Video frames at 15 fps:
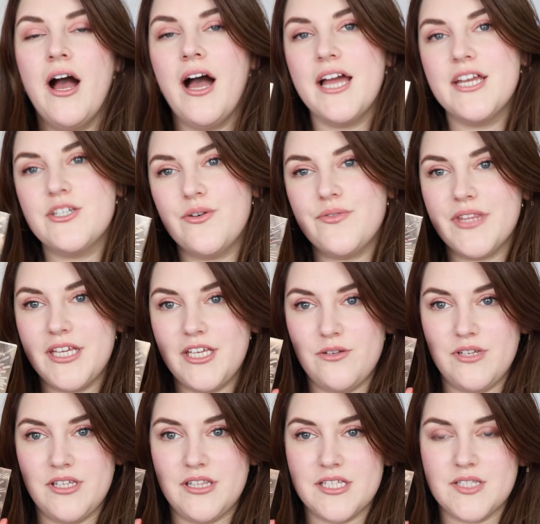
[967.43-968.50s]
I don't think
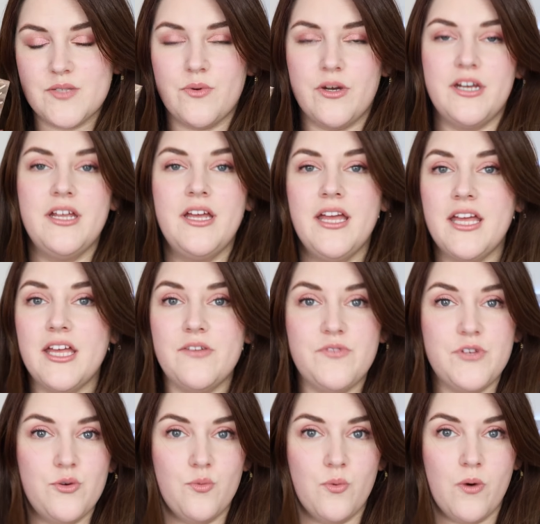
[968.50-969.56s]
you need this one.
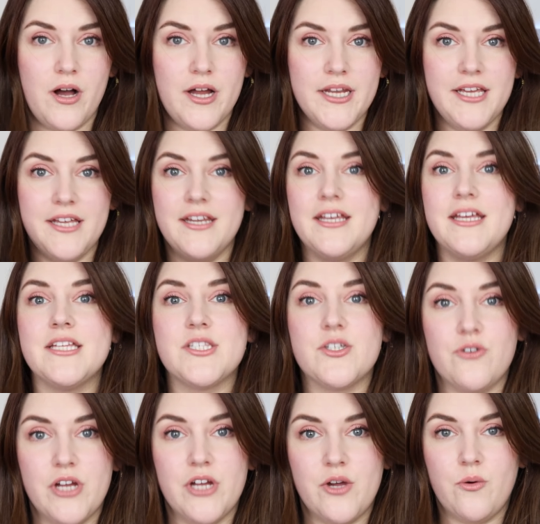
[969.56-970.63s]
If you want it, it's
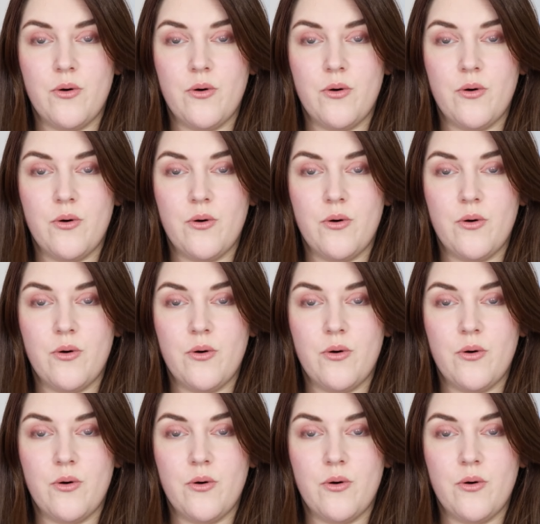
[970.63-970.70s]
great